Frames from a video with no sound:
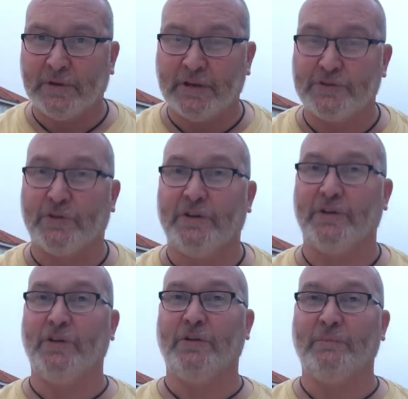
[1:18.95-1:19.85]
and join
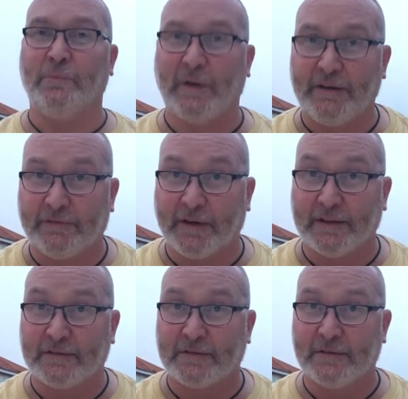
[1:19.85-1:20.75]
you, my
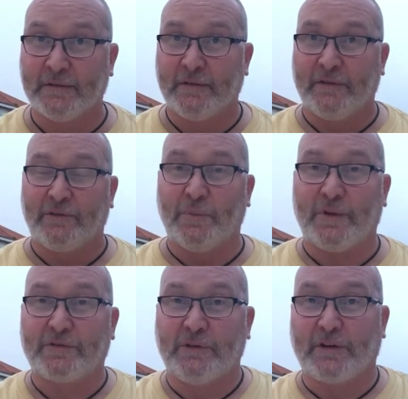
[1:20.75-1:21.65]
friends, from
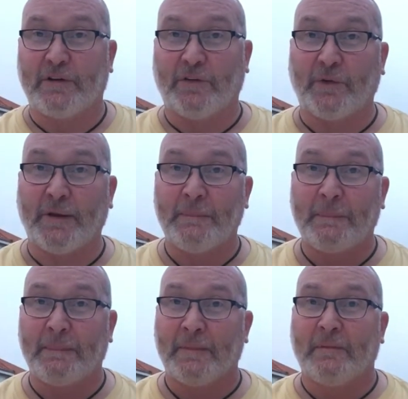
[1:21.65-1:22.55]
this great country,
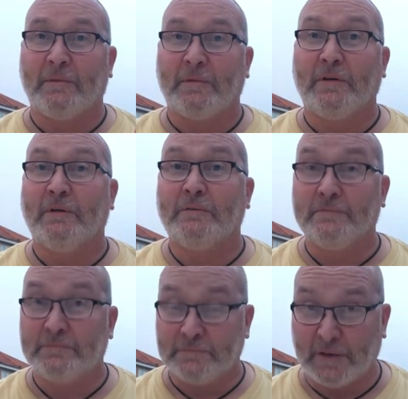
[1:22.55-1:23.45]

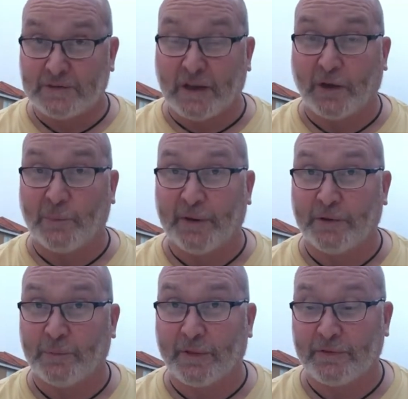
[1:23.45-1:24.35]
and celebrate
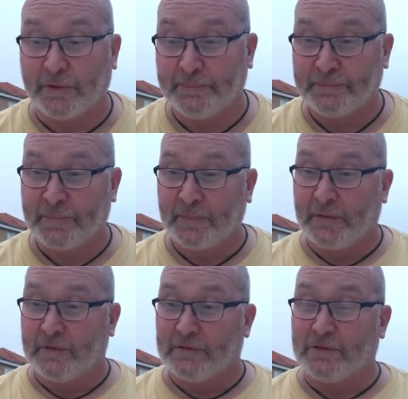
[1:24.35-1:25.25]
it with you.
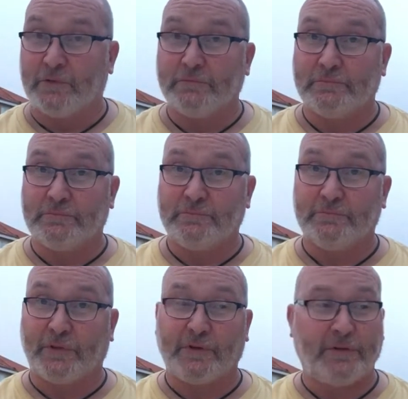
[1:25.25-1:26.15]
So,
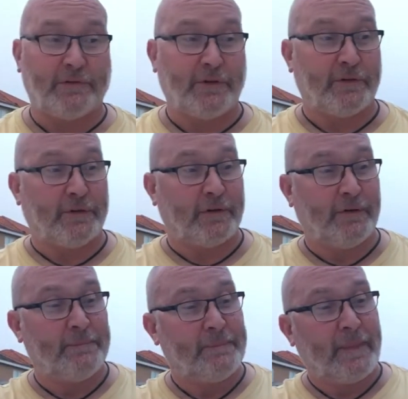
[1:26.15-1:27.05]
without further
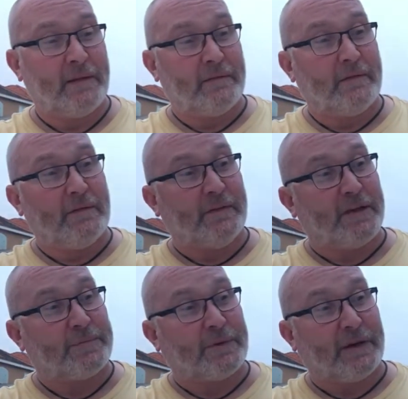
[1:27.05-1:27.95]
ado,
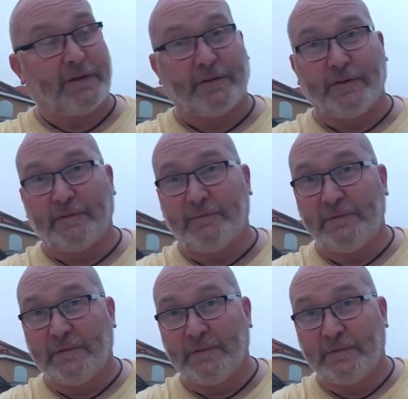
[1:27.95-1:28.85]
that's what I'll do.
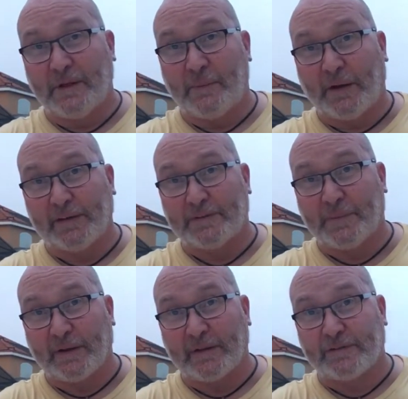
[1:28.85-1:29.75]
I managed to
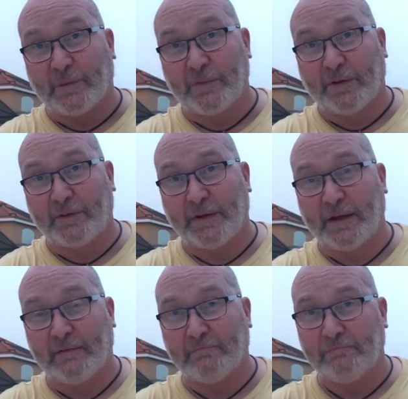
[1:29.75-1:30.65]
pick this up the other
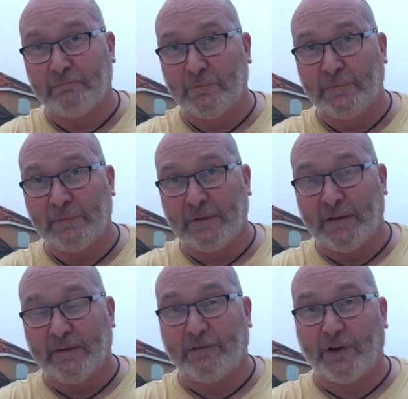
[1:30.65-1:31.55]
day.
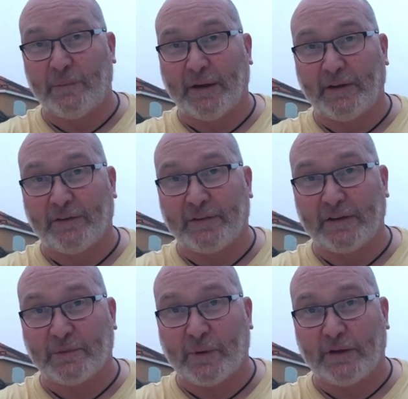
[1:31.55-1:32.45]
I've heard many good
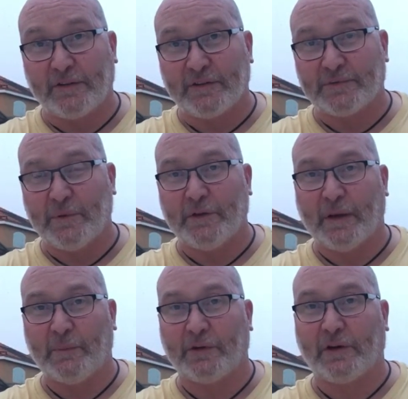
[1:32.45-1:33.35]
things about it, the Smooth
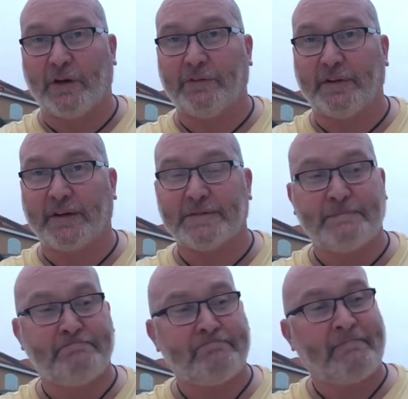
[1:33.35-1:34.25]
Ambler Contradiction.